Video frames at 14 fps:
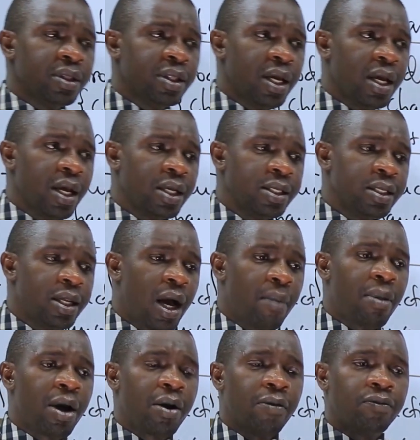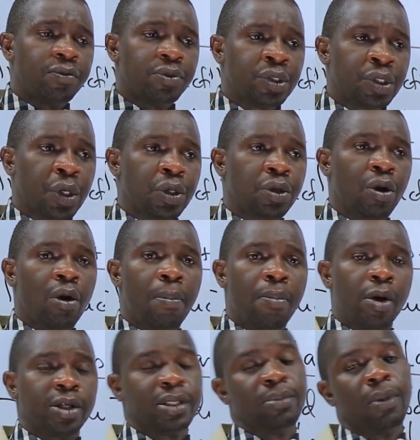the number of total
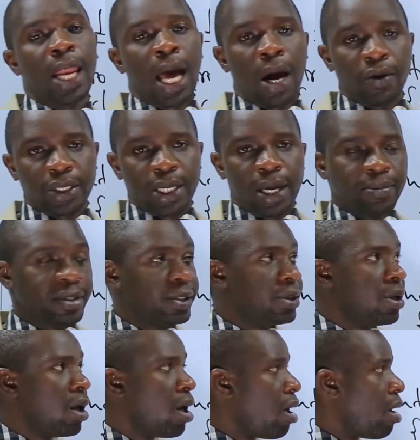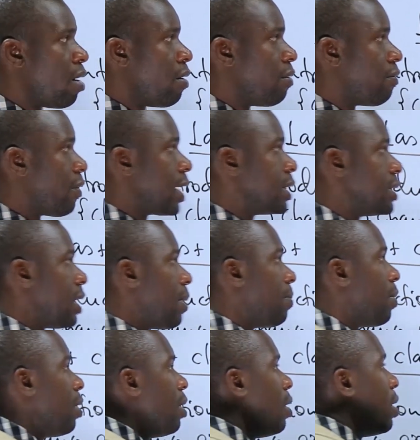possible outcomes. For
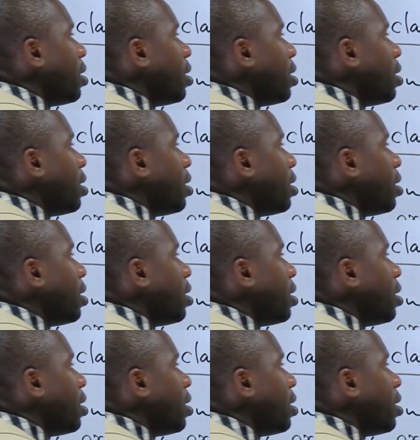example,